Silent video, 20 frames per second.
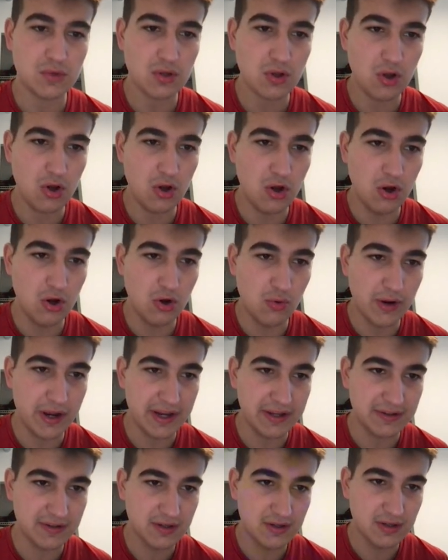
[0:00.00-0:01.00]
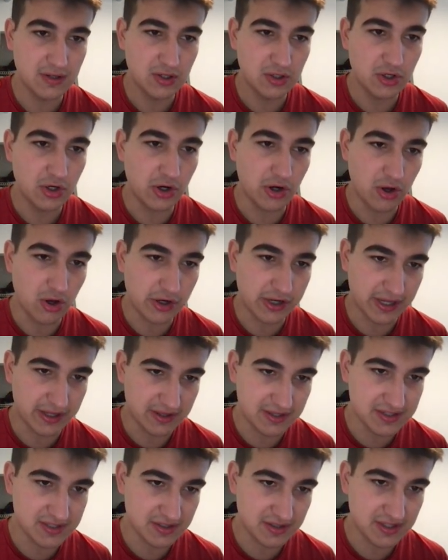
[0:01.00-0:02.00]
oh, wait. No, okay,
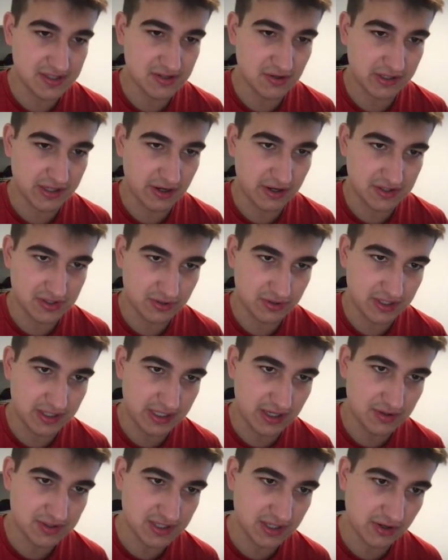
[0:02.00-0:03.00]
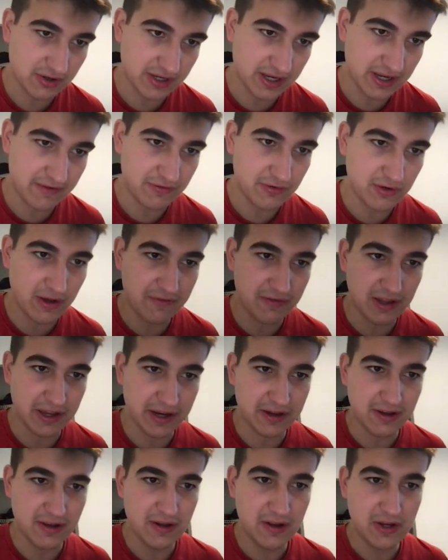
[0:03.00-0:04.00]
these all count as unique. I was like, okay, if you have like,
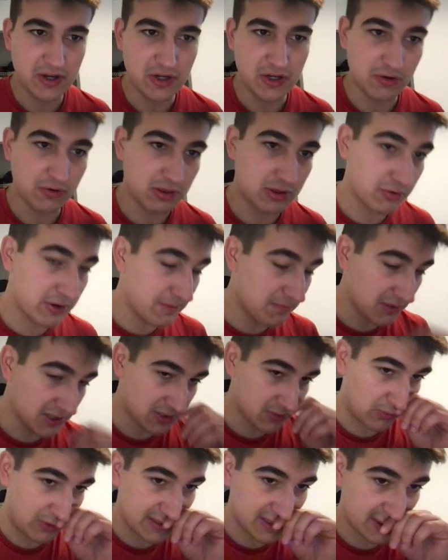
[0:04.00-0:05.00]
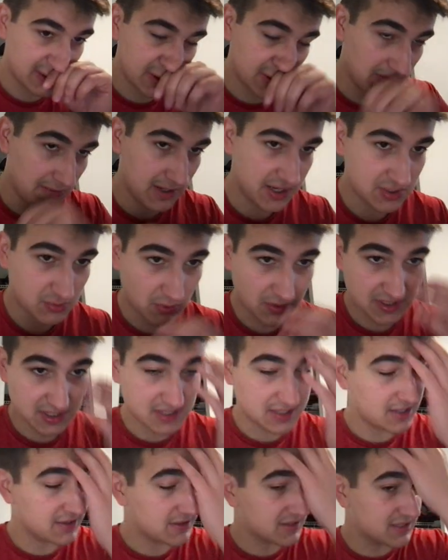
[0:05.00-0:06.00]
3 plus 1s and 2 minus 1s, is
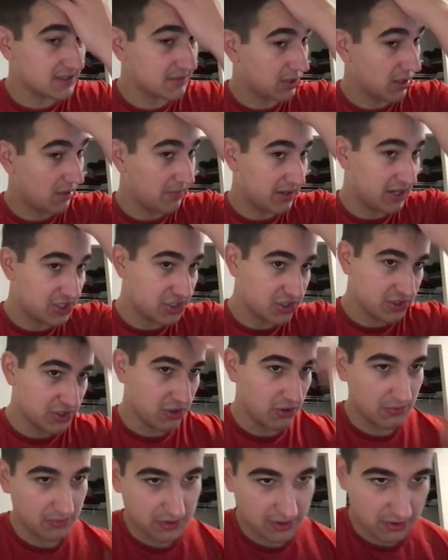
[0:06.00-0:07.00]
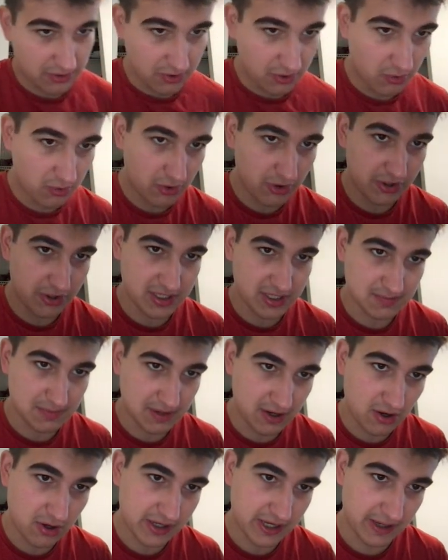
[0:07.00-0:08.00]
that the same combination? No, the order does
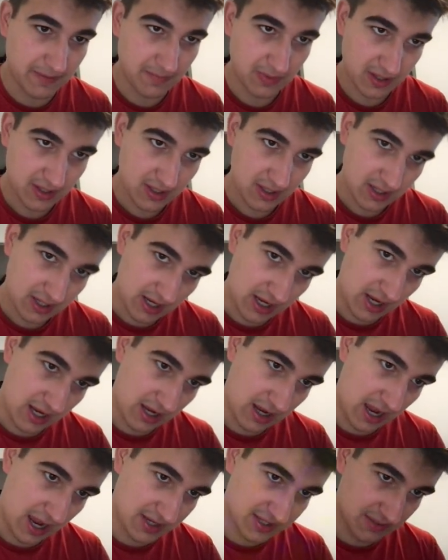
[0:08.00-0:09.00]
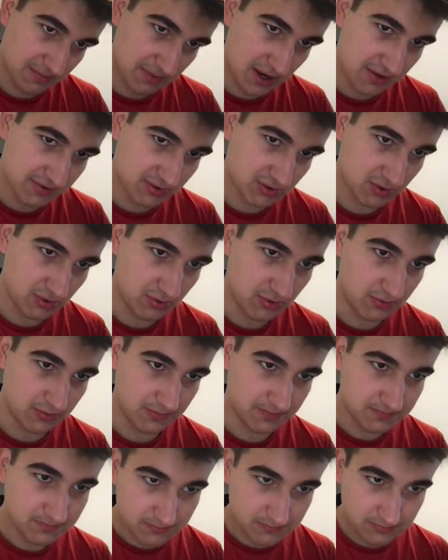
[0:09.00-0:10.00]
matter. Okay, I was about to,
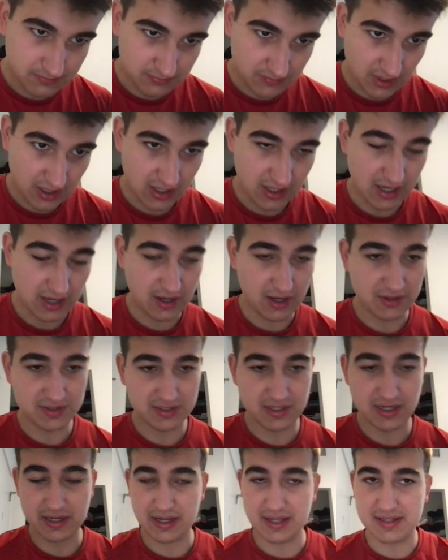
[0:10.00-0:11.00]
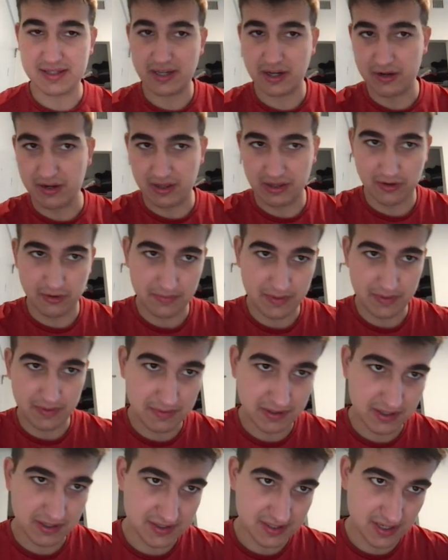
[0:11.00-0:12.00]
I was get scared a little bit
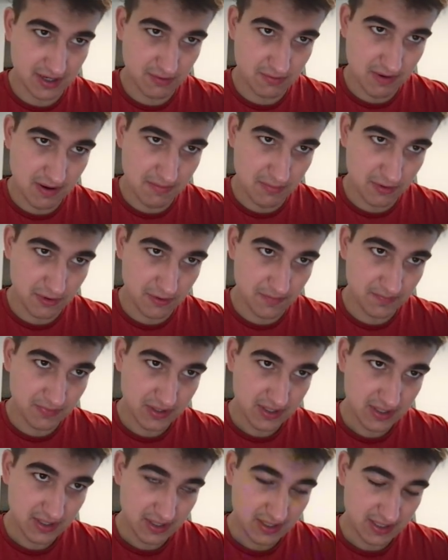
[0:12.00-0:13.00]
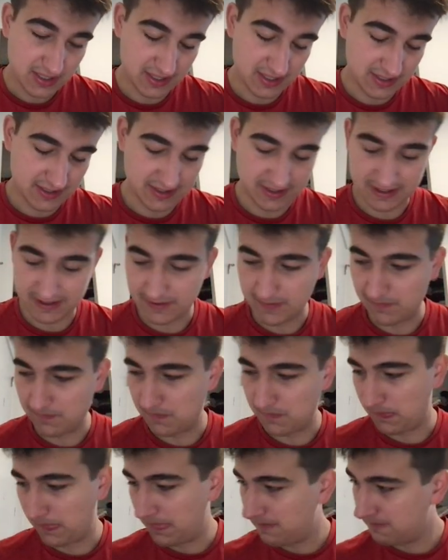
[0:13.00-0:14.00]
because I remember in,
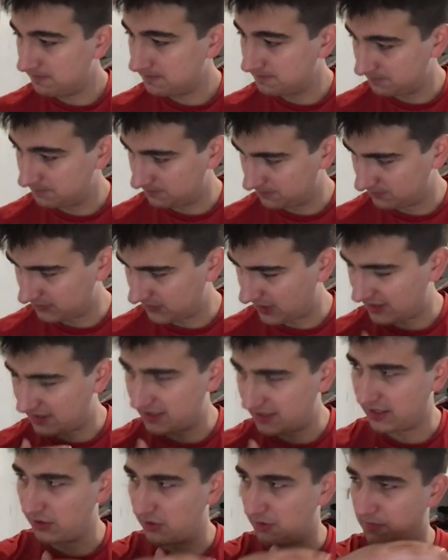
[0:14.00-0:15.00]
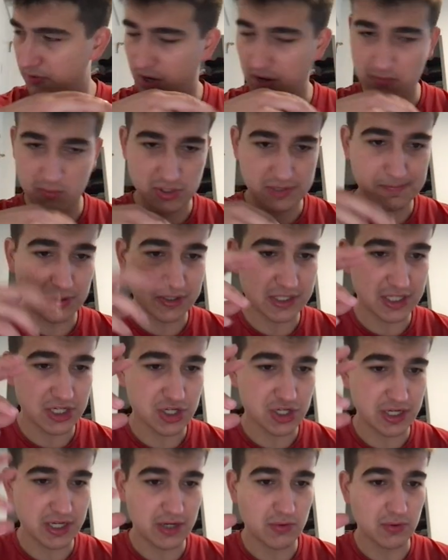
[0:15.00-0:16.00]
I think the problem was
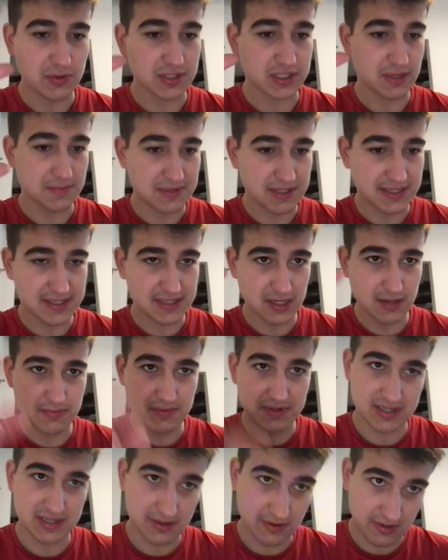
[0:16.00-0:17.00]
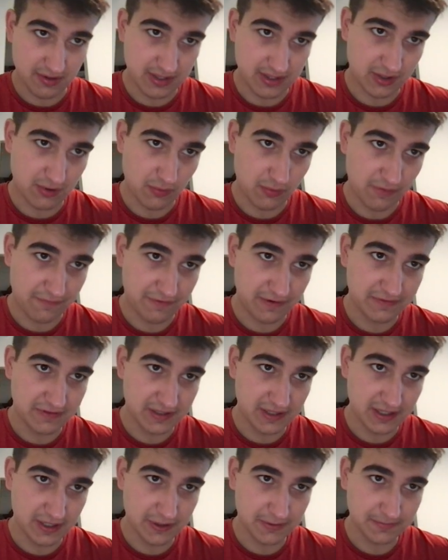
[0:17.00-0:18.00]
partition equals subset sum instead of the NeetCode
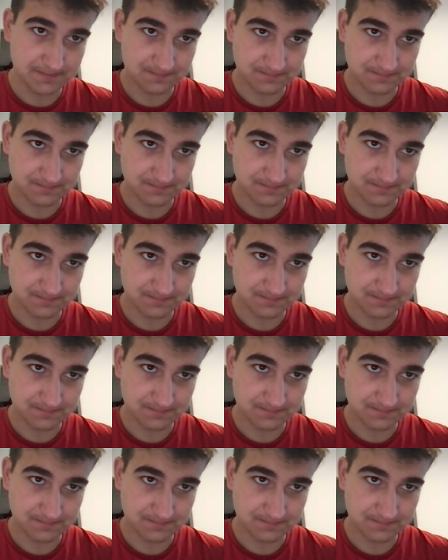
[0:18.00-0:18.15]
150 here.